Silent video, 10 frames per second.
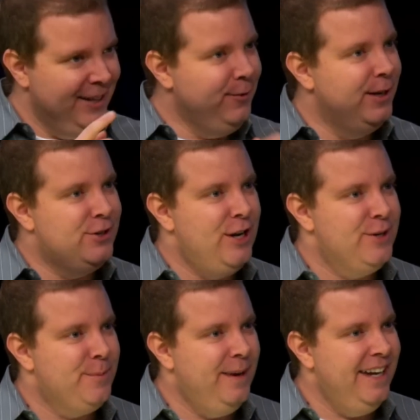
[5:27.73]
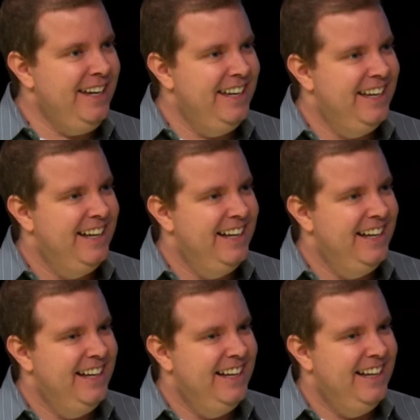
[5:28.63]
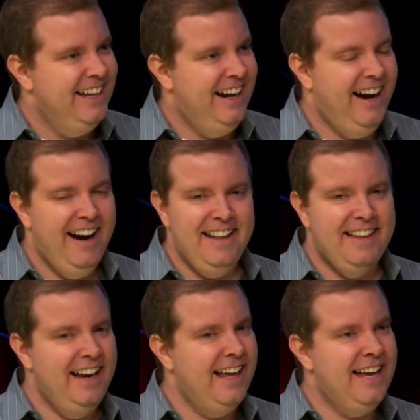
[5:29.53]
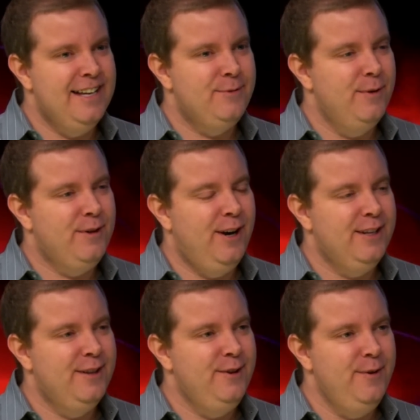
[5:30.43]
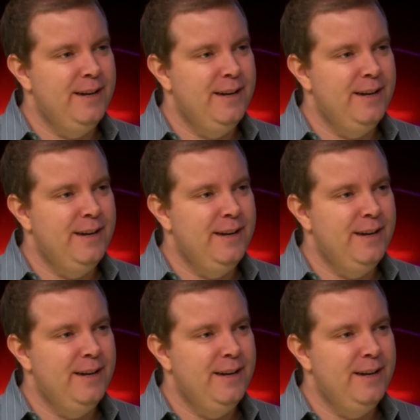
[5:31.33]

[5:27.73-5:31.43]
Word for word: You want to change your pick? I won't change my pick here. All right, then I guess we've talked it through.